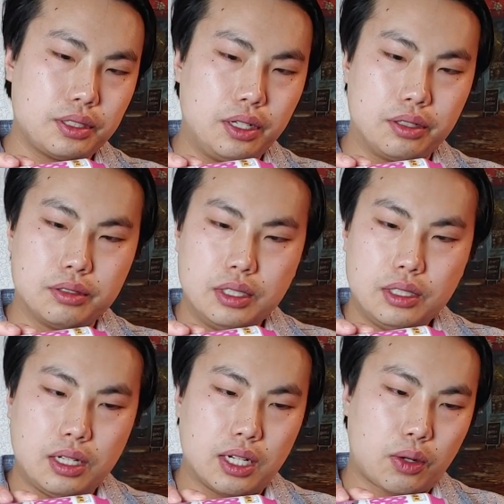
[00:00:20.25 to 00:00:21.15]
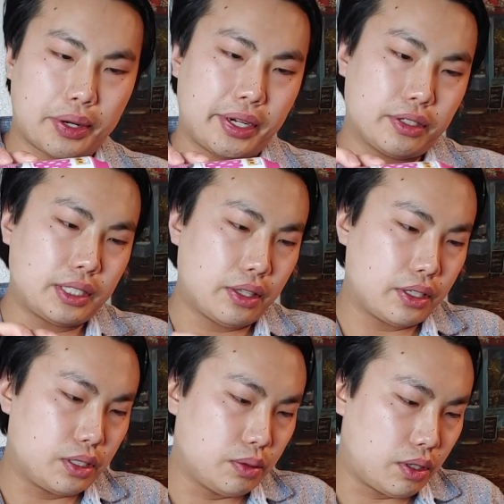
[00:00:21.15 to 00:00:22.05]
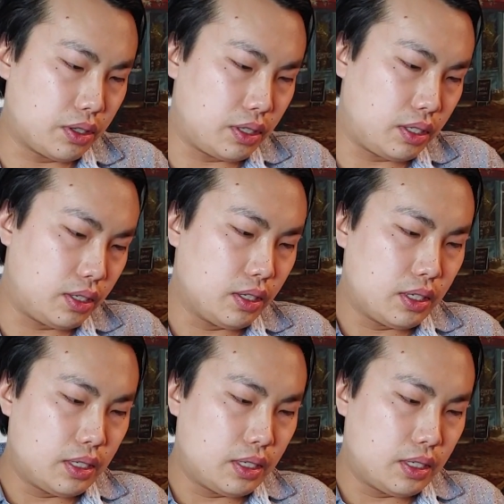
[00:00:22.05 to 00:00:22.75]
So quite curious how they do on the